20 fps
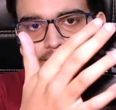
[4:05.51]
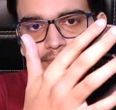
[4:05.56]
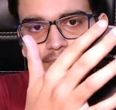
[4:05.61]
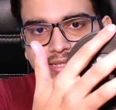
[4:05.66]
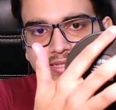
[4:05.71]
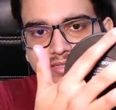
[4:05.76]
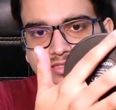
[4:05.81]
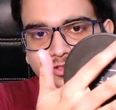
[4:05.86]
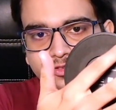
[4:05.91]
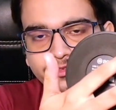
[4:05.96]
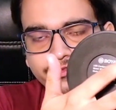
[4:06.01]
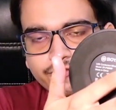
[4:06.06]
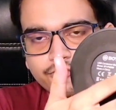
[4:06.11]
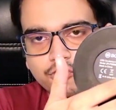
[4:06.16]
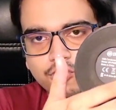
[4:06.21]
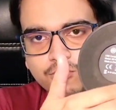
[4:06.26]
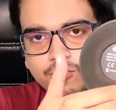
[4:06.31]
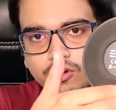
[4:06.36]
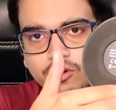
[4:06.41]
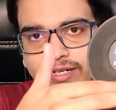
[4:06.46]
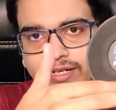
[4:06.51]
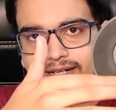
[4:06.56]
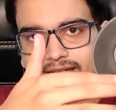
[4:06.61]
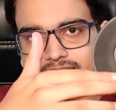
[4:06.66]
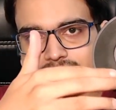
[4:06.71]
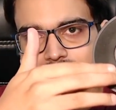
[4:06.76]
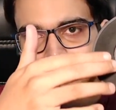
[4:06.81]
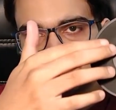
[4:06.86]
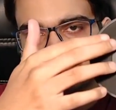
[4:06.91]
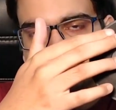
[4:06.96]
piece of foam on it
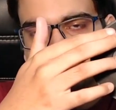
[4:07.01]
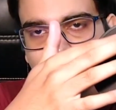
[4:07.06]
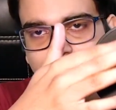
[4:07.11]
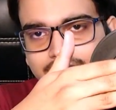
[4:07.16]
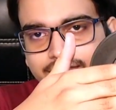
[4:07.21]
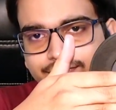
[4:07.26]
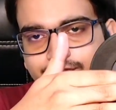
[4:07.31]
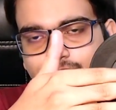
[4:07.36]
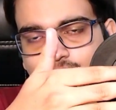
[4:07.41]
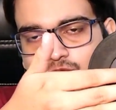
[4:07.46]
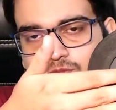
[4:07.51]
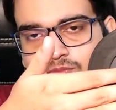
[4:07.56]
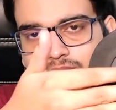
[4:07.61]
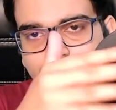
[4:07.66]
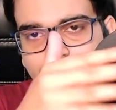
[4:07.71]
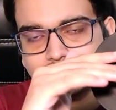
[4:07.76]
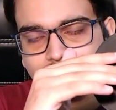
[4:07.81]
as well, which is foam.